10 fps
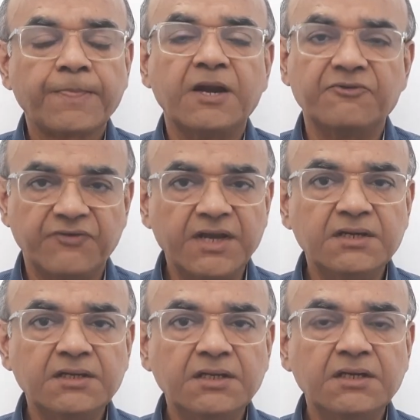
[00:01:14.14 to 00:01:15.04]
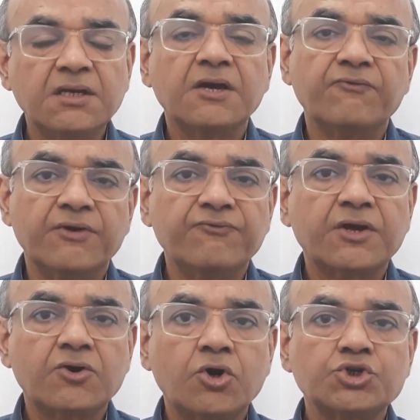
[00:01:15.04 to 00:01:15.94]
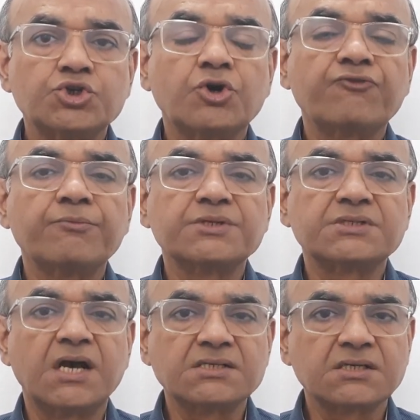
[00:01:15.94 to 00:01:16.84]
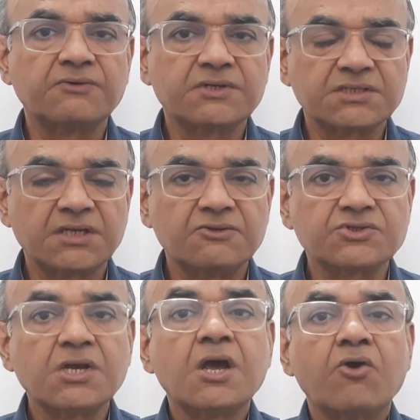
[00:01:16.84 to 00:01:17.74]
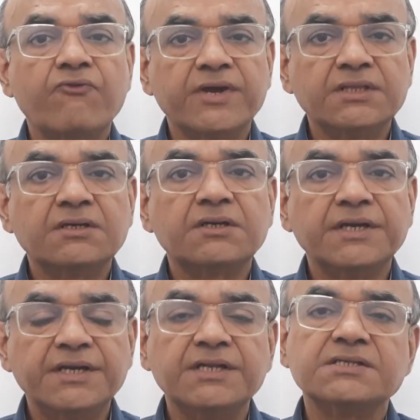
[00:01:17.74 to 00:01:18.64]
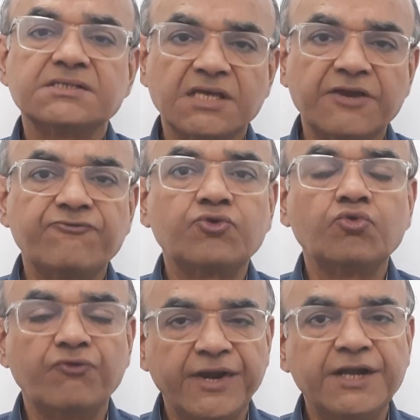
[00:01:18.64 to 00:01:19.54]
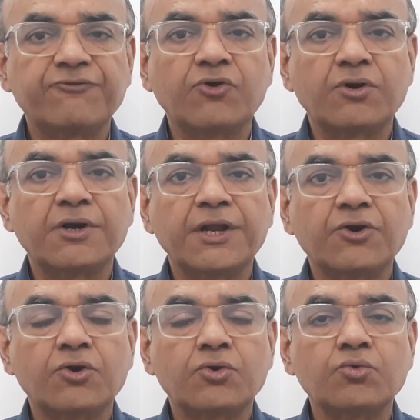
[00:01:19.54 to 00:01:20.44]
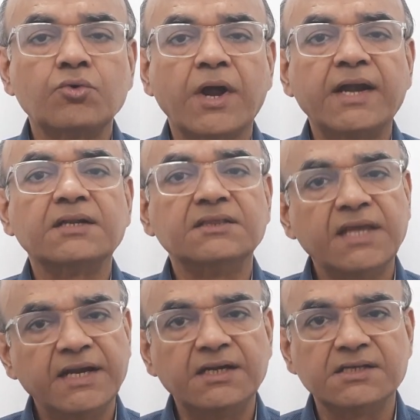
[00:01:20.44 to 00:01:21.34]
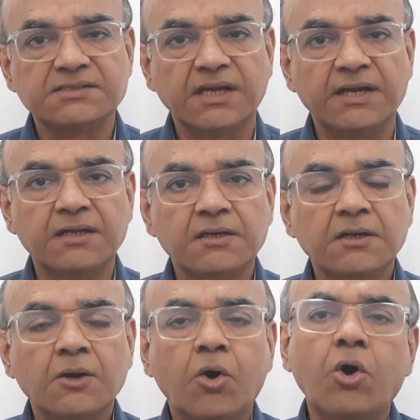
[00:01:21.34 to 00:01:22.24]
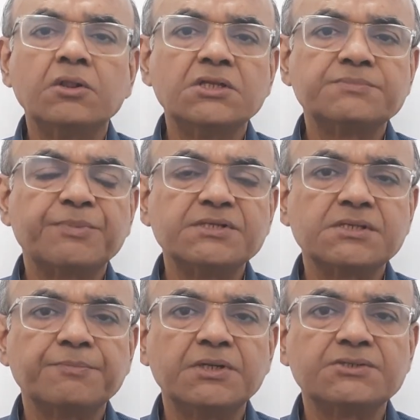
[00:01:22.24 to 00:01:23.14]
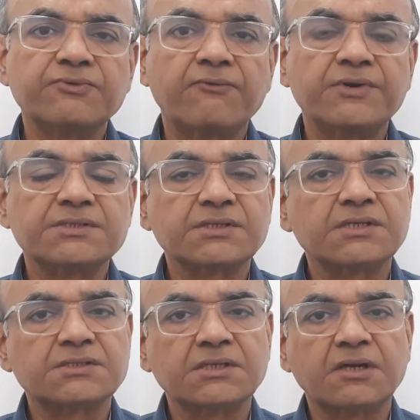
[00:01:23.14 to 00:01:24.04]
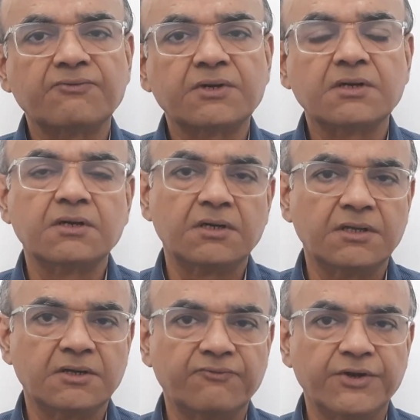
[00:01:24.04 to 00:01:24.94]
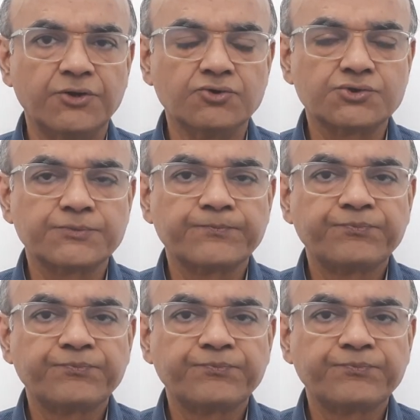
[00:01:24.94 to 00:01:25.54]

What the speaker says: And finally, when we are not sure, we must ask ourselves whether it is safe to wait for a day or two and then decide. All these principles we have discussed in our earlier videos.